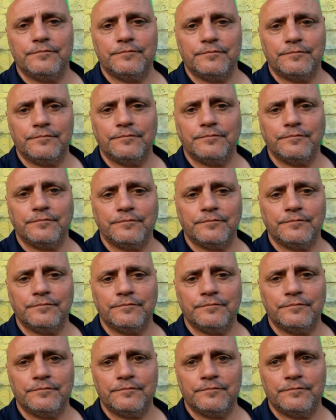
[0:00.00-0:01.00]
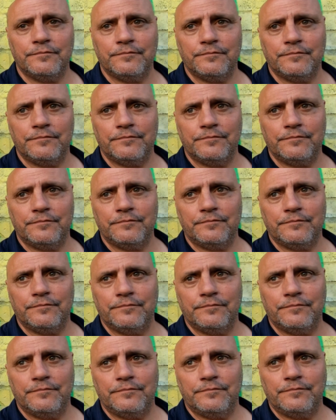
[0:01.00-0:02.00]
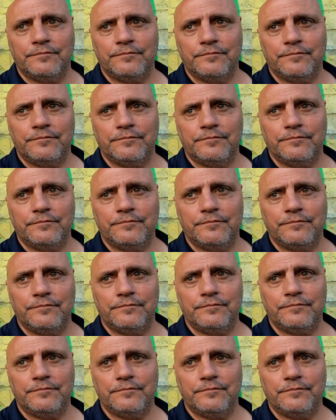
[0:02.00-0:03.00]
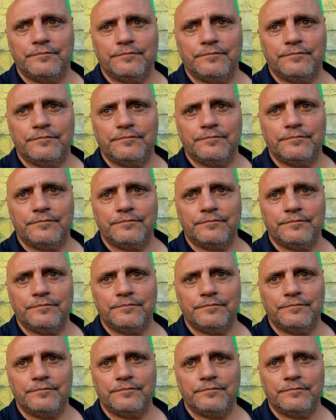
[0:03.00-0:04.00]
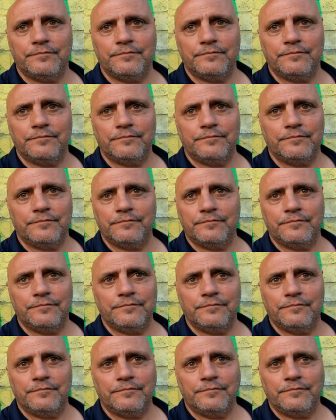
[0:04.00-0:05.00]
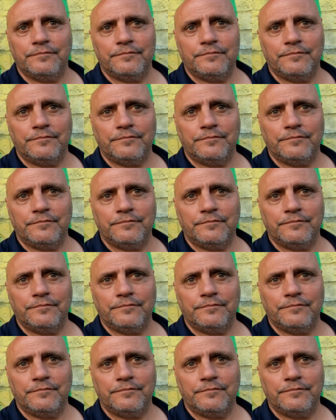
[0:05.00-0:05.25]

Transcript: (silent)